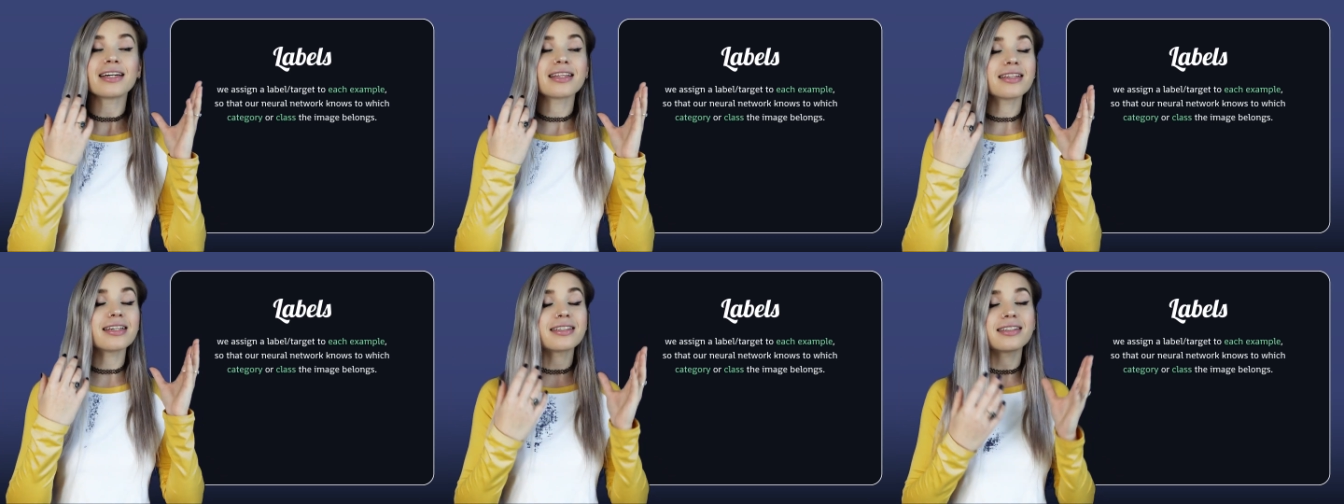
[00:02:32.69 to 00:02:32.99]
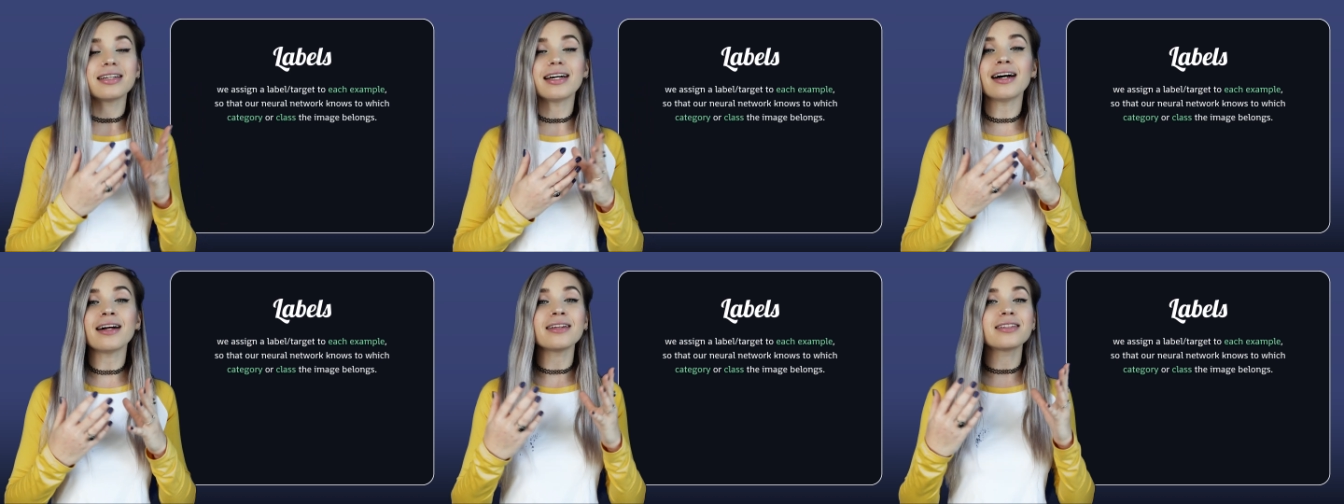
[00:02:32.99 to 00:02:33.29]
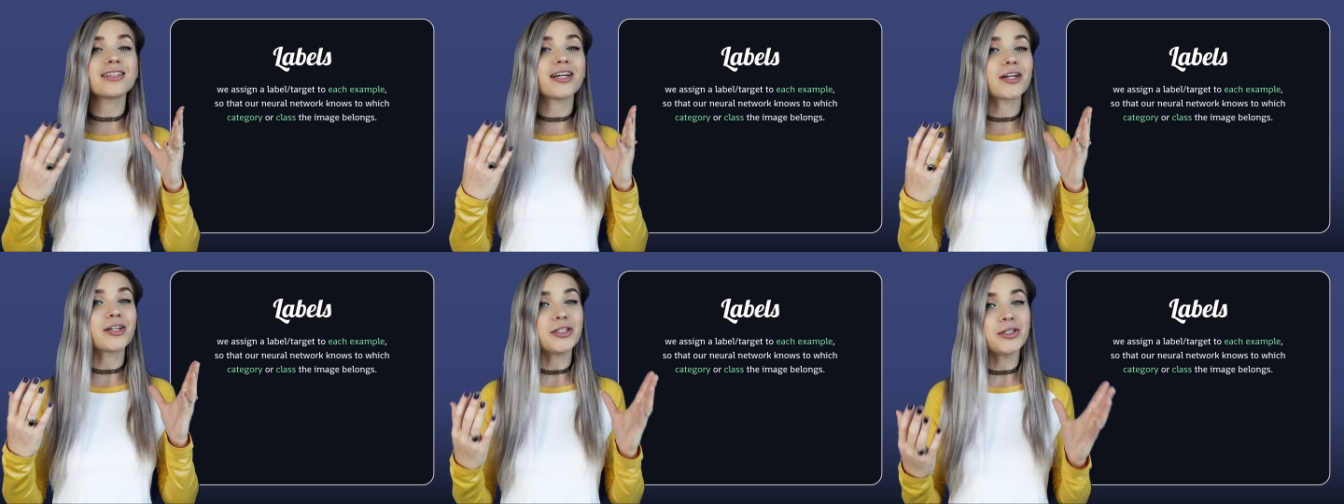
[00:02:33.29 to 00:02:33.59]
that
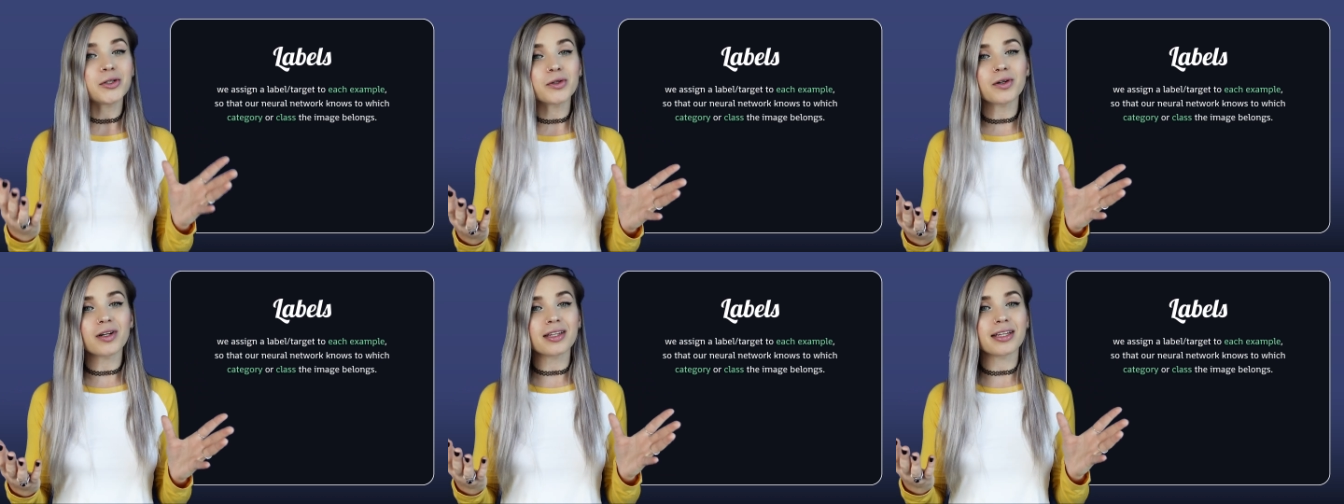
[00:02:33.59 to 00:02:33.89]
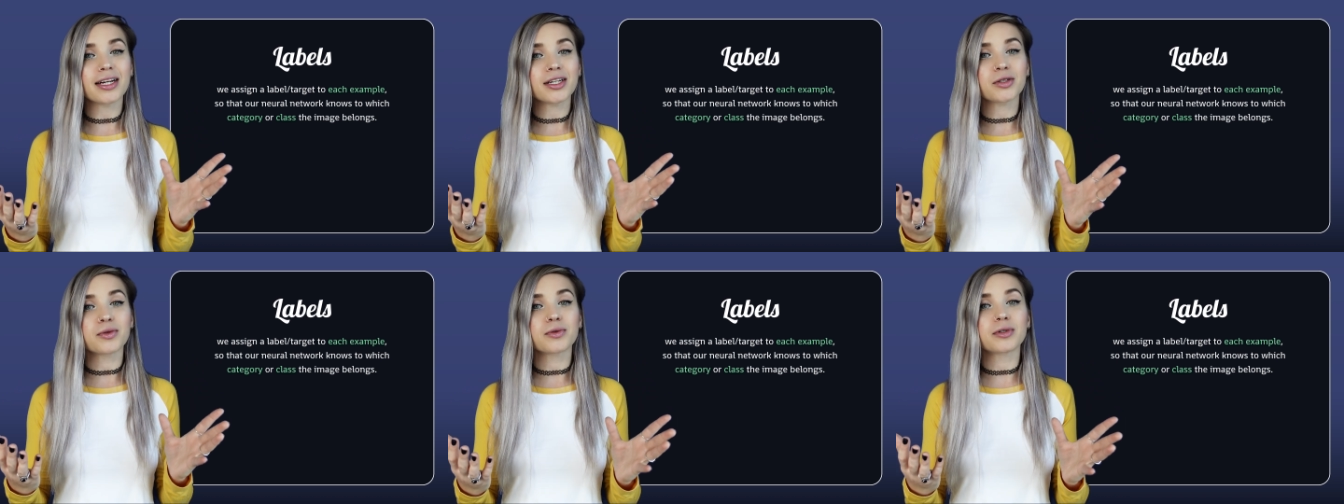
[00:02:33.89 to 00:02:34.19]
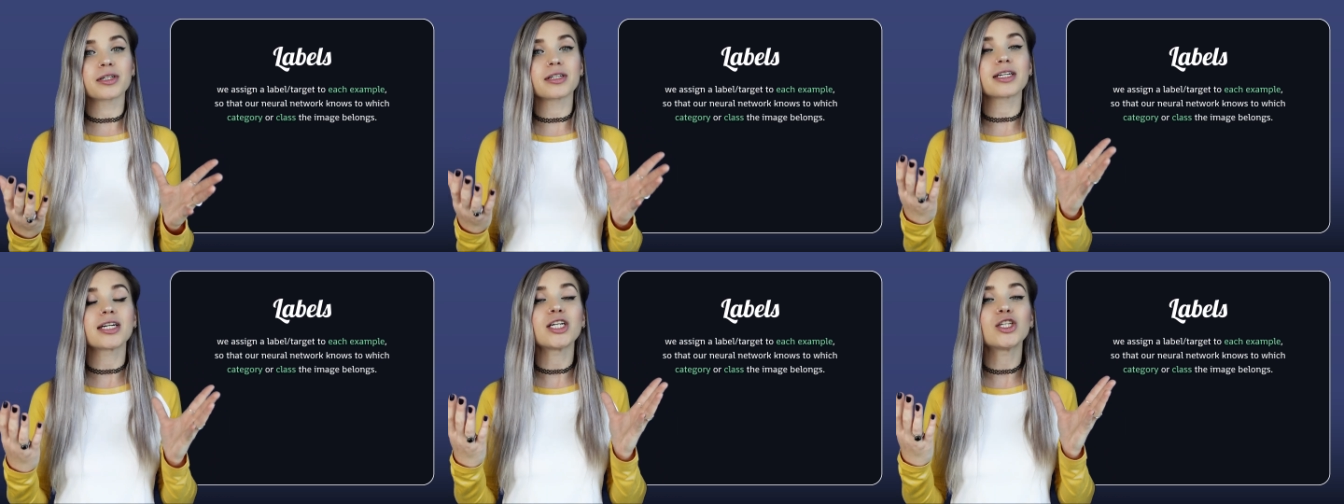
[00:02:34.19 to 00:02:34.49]
tells our neural
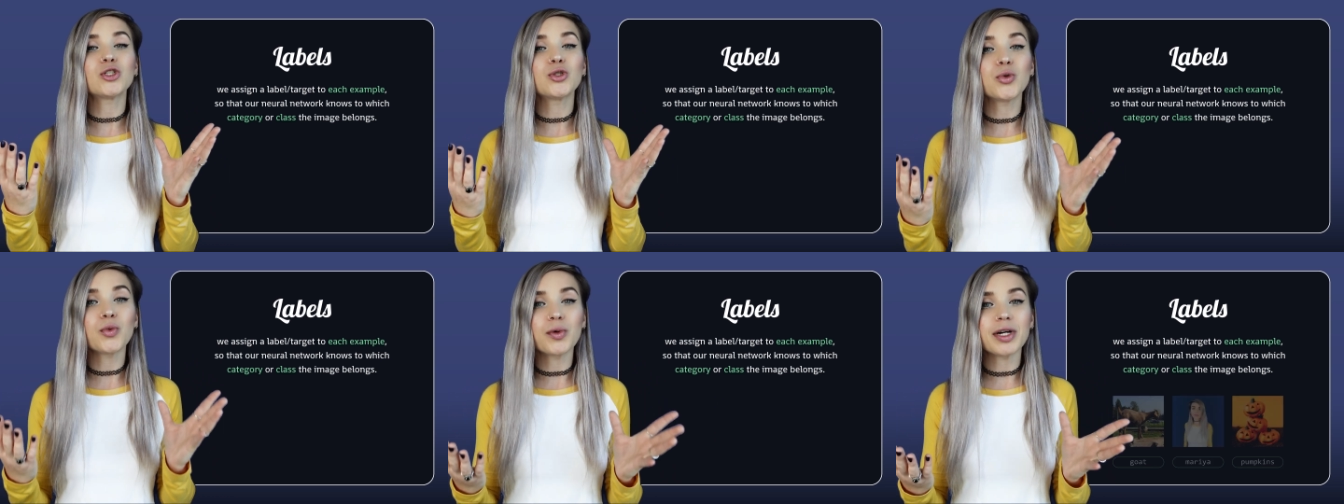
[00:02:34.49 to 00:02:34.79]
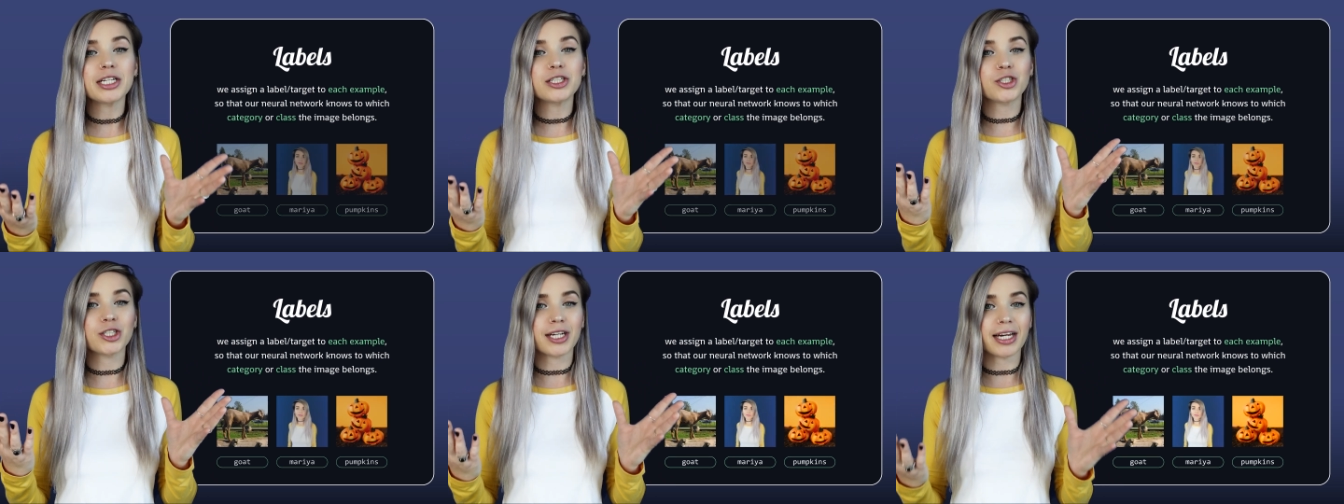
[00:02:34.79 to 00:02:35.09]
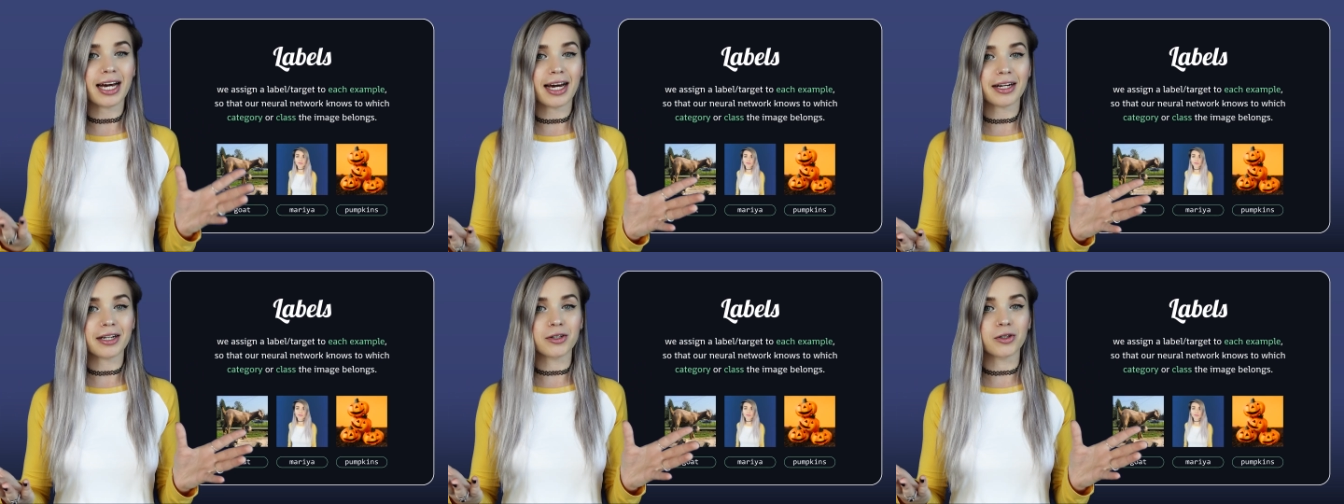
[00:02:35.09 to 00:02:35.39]
network to which
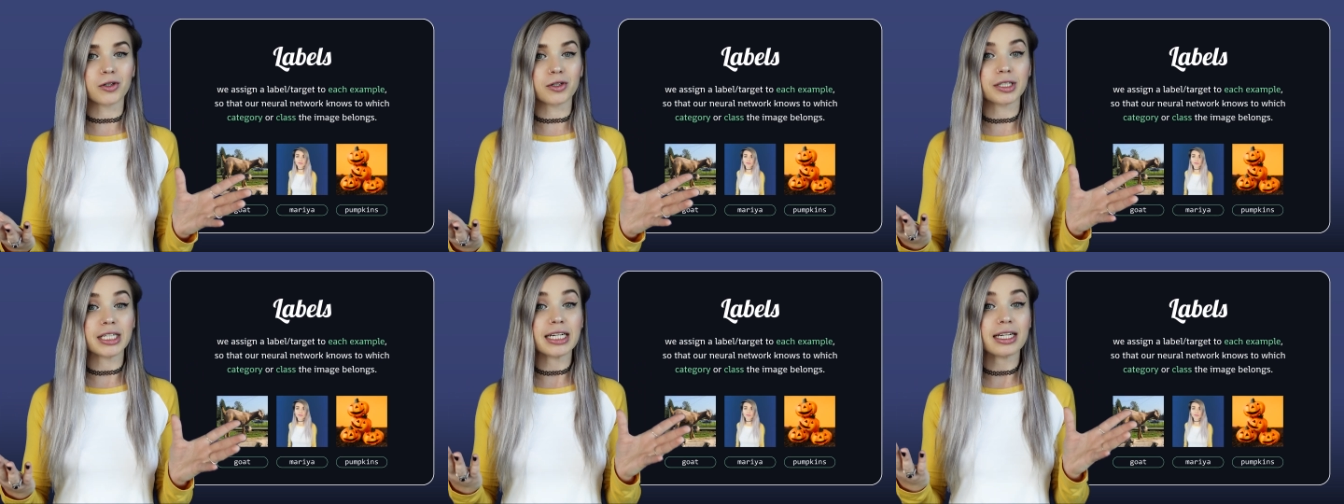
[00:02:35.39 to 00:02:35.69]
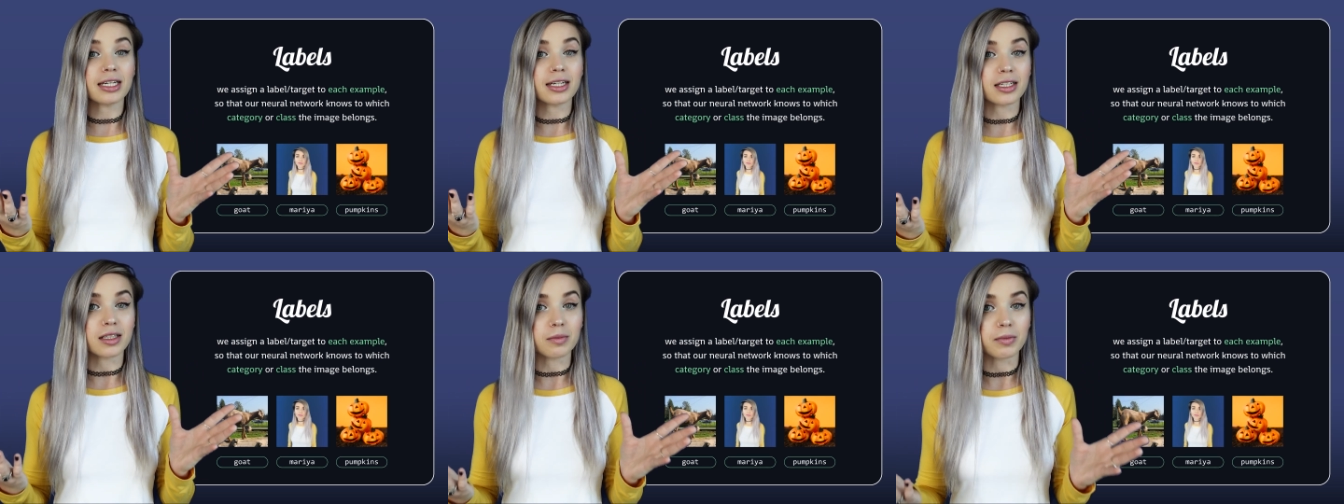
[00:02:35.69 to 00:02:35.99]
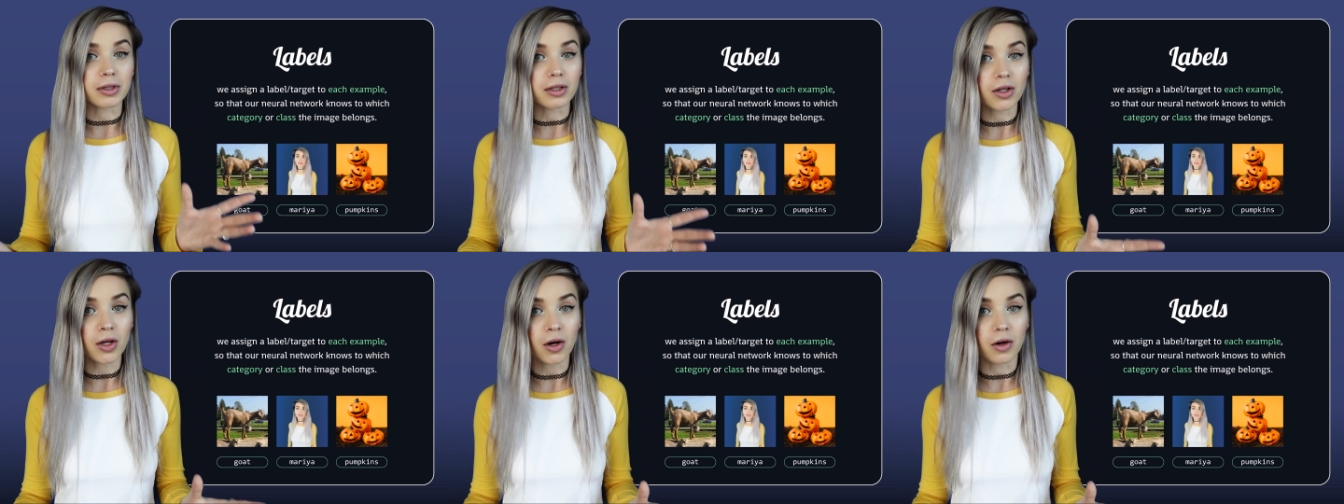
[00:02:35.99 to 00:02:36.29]
category it
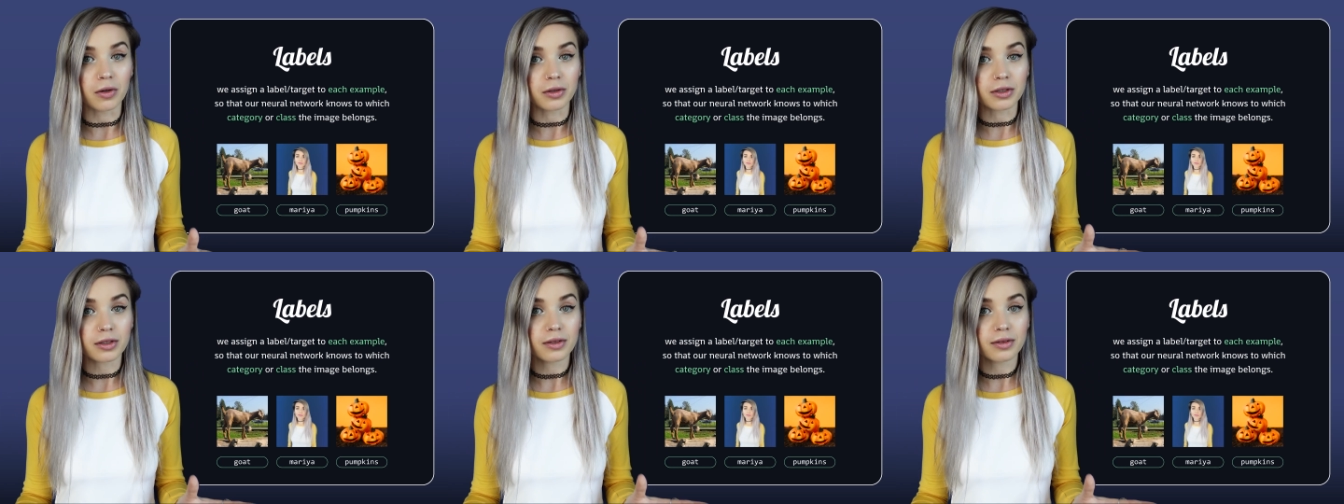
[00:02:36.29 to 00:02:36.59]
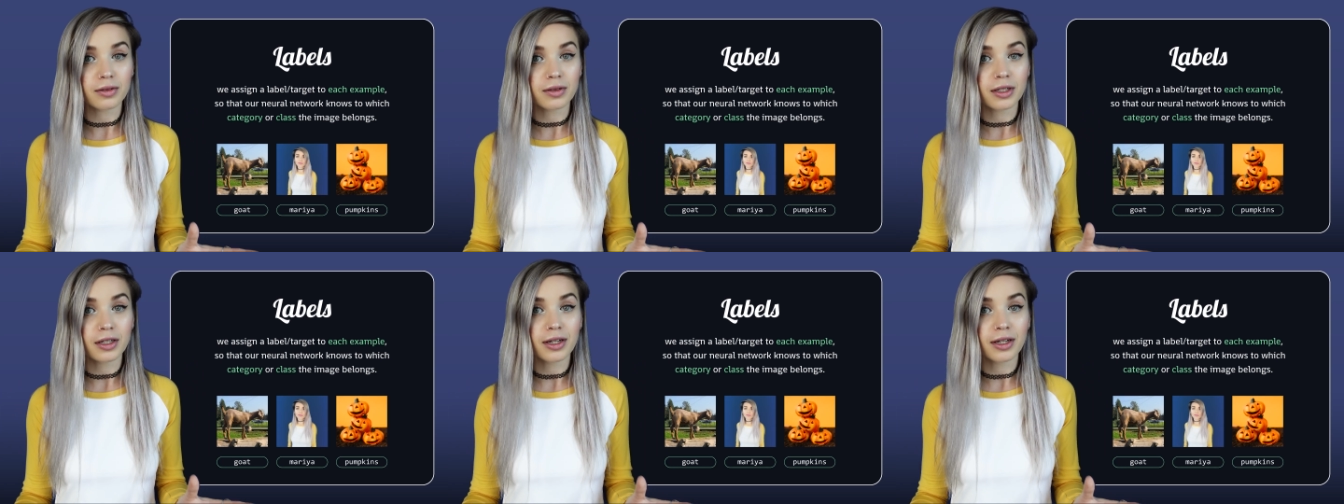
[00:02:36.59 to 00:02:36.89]
belongs.